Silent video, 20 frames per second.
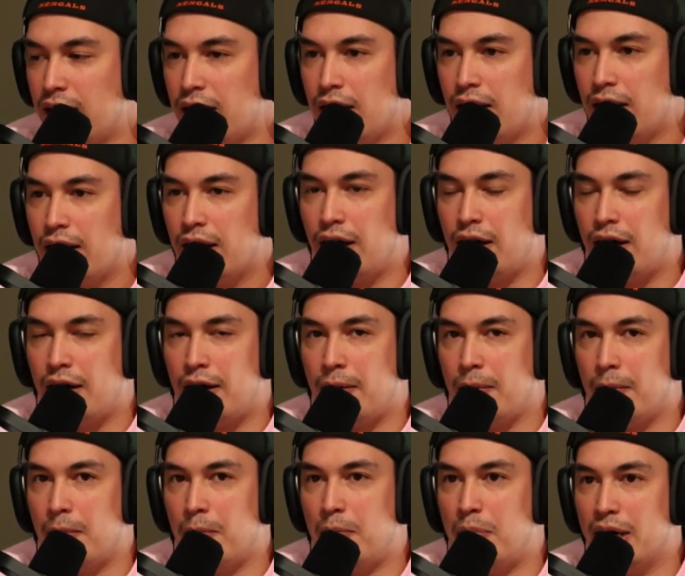
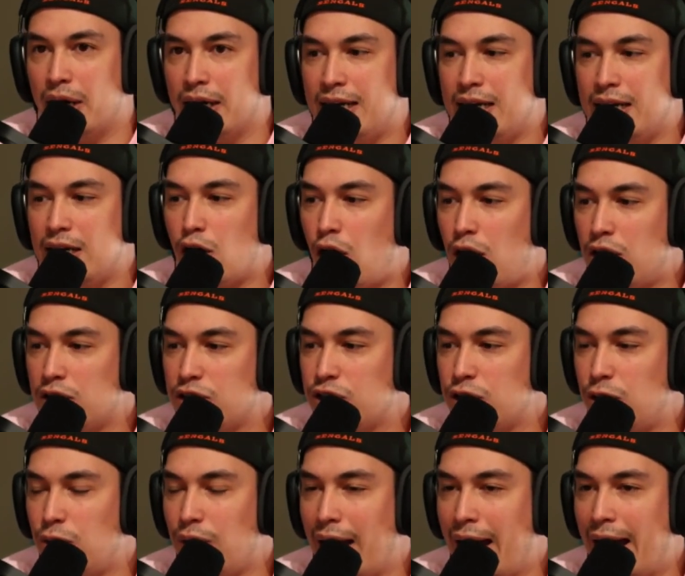But he
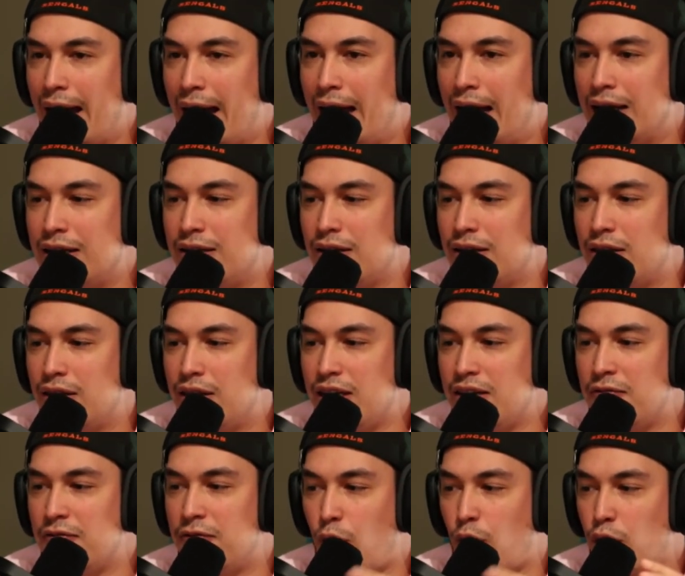also had the
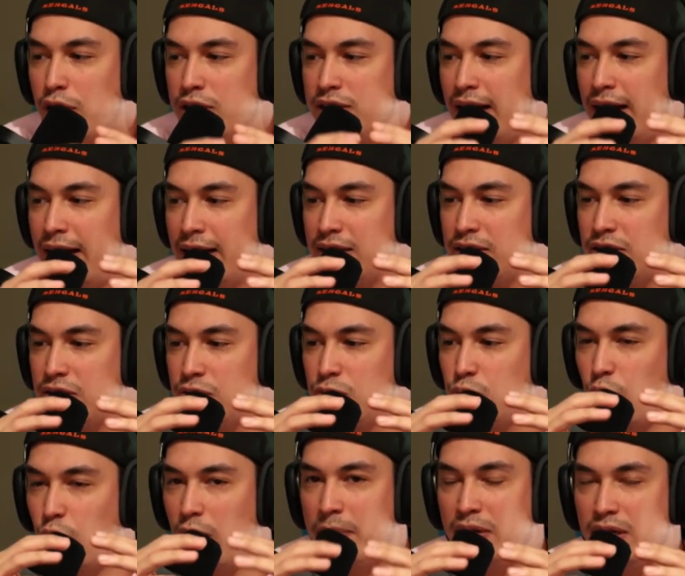Vortex
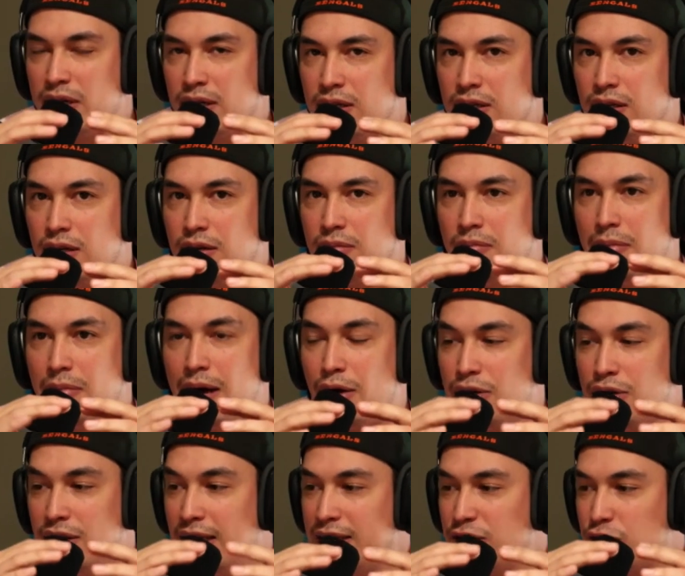
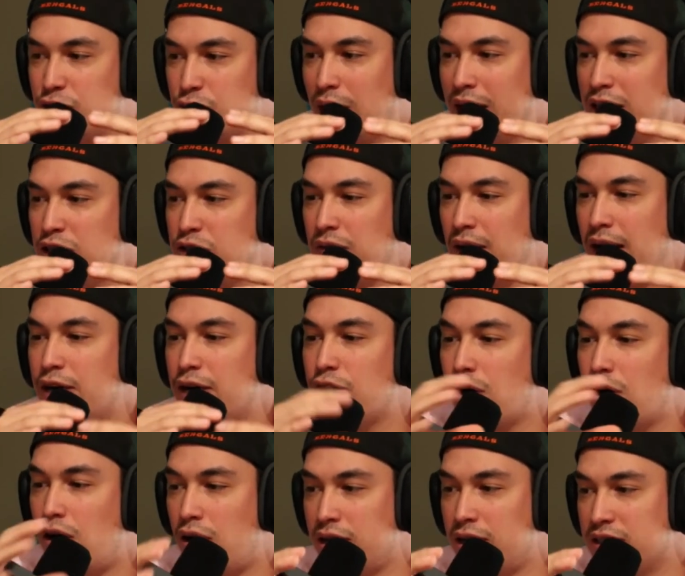weapon-mounted laser rangefinder
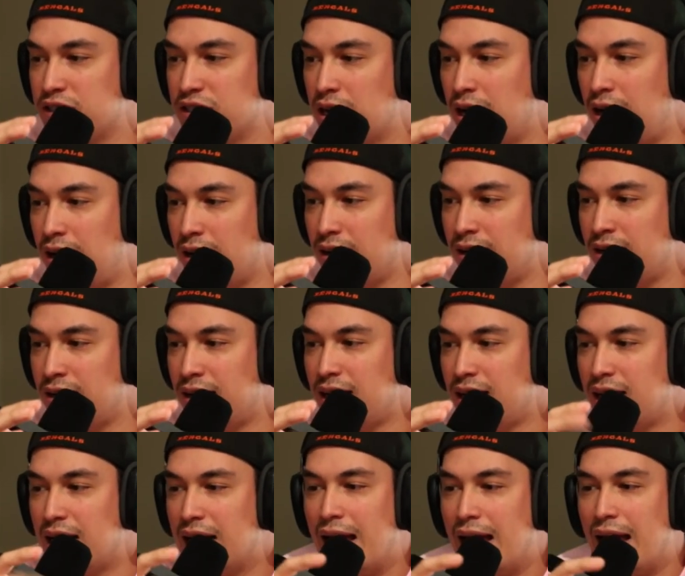on his gun.
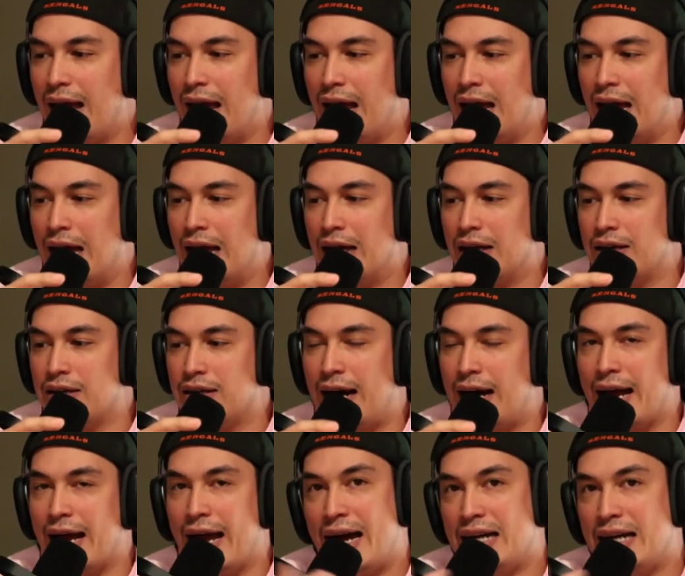And
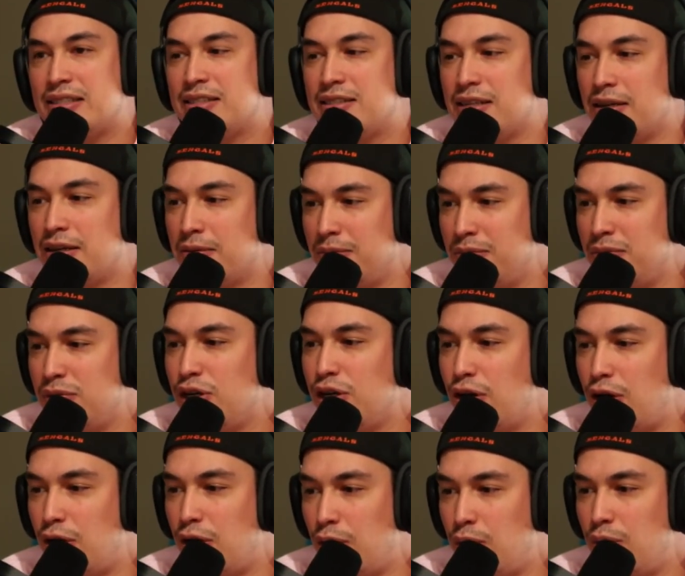I asked him,
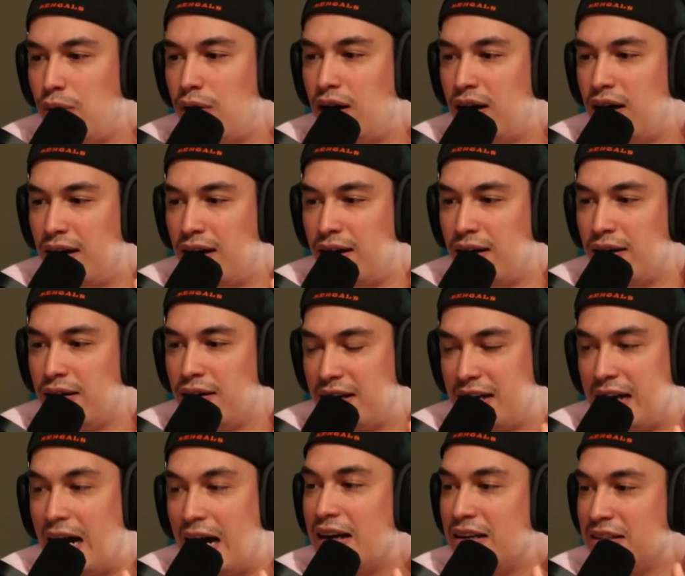
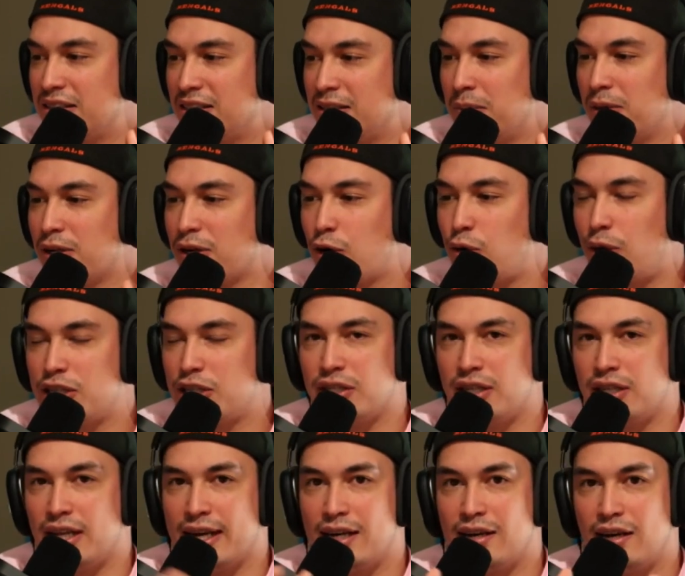kind of similar question,
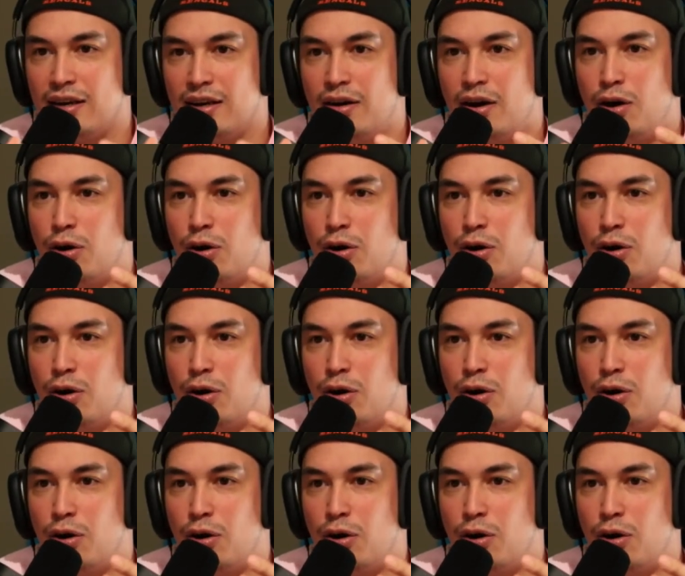like, oh,